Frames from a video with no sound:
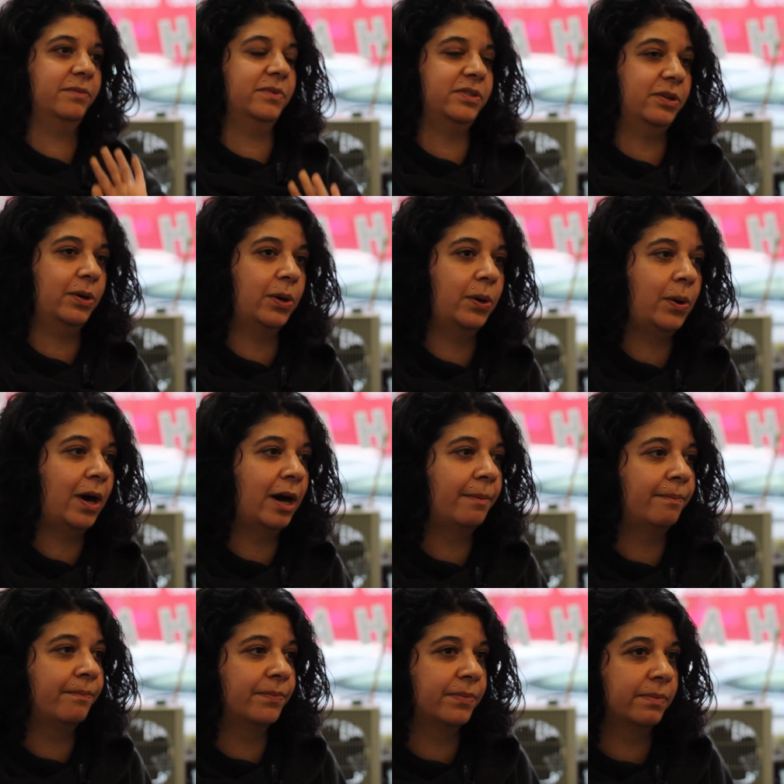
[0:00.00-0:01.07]
So
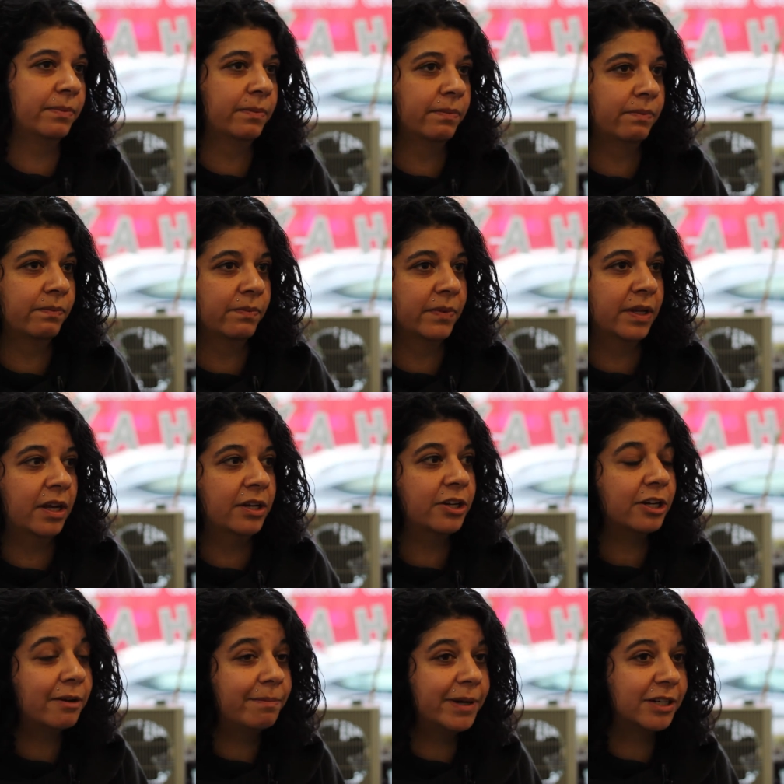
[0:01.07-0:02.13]
um,
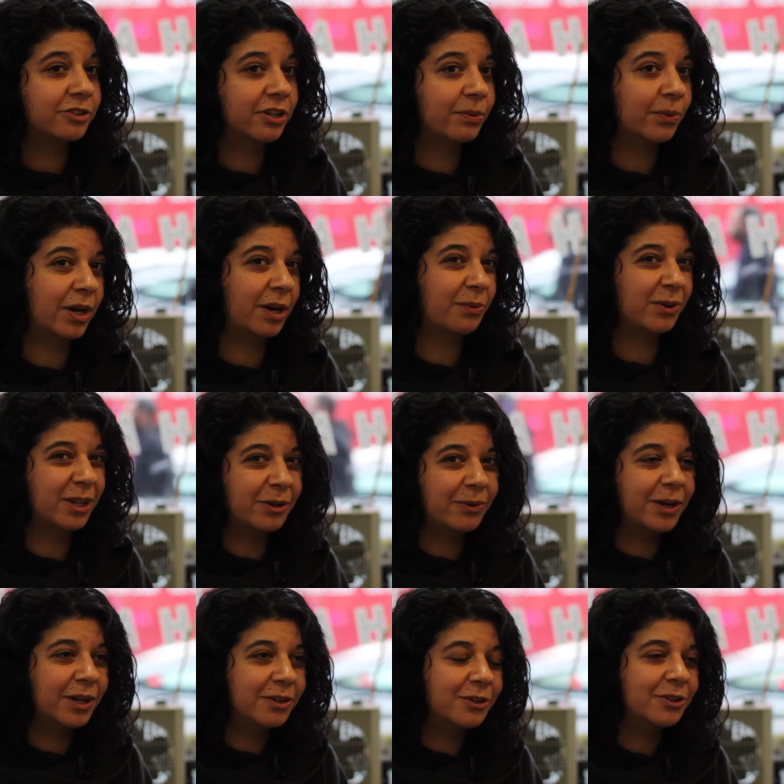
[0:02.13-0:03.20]
took a picture. And what I really
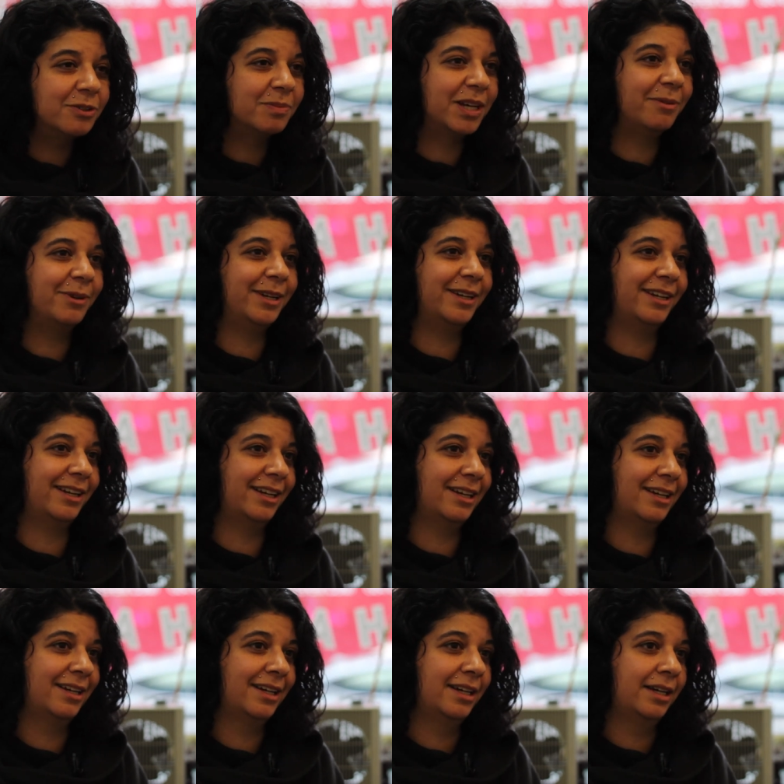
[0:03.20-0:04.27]
want to do is maybe
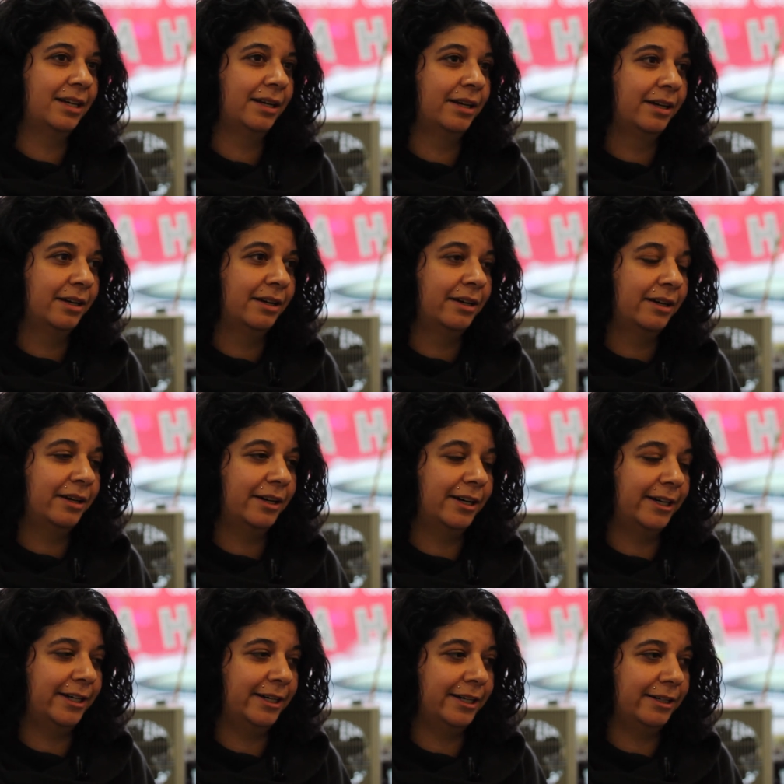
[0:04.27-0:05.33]

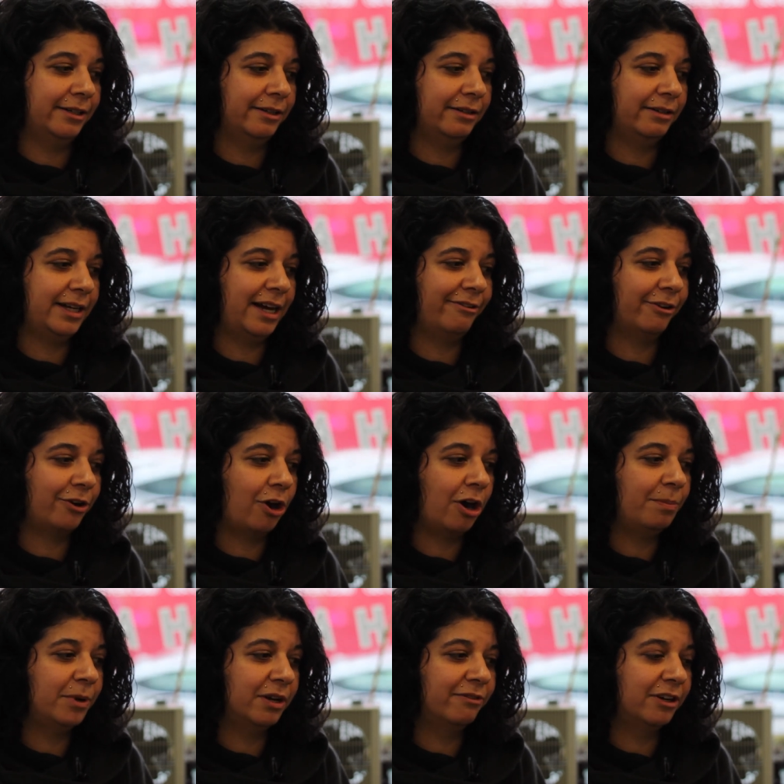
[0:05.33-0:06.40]
uh, have a
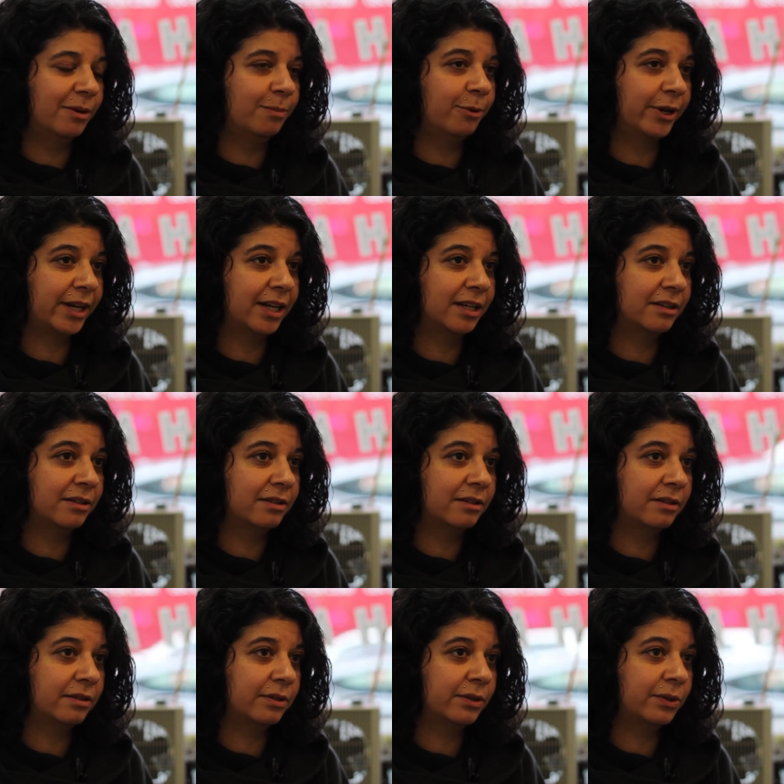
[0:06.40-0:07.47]
copy of it and bring it
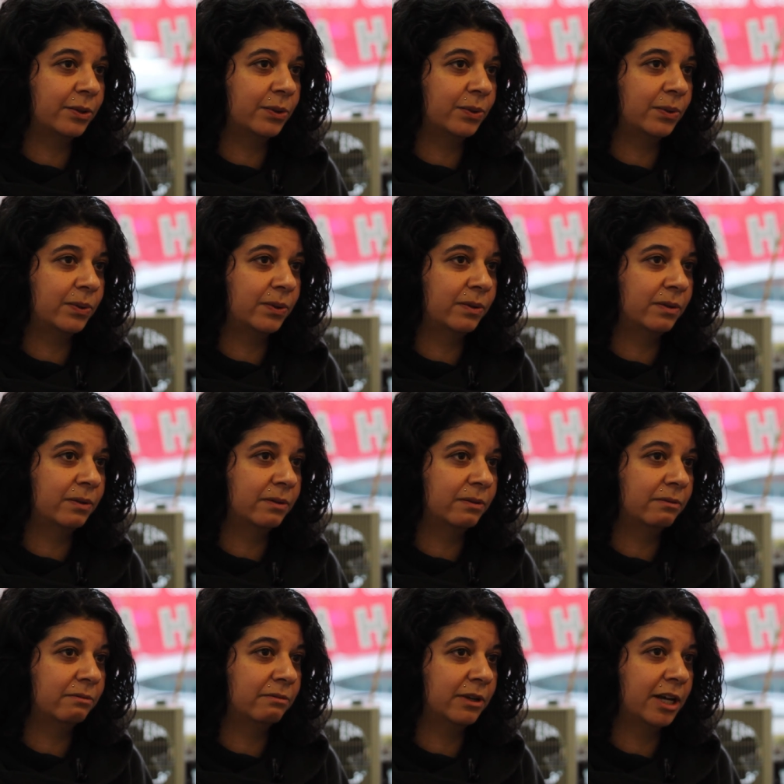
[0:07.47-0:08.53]
to
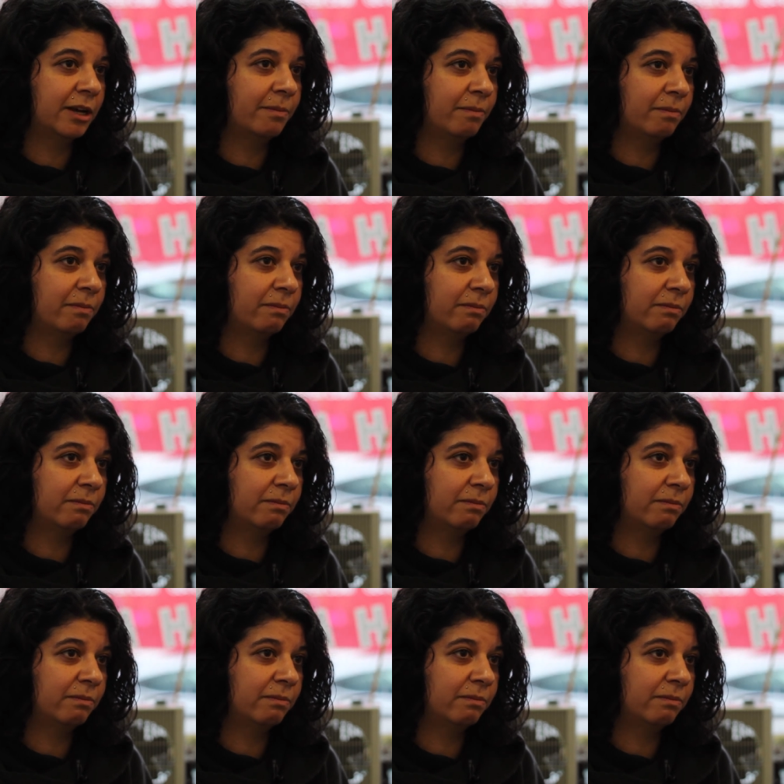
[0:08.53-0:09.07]
him.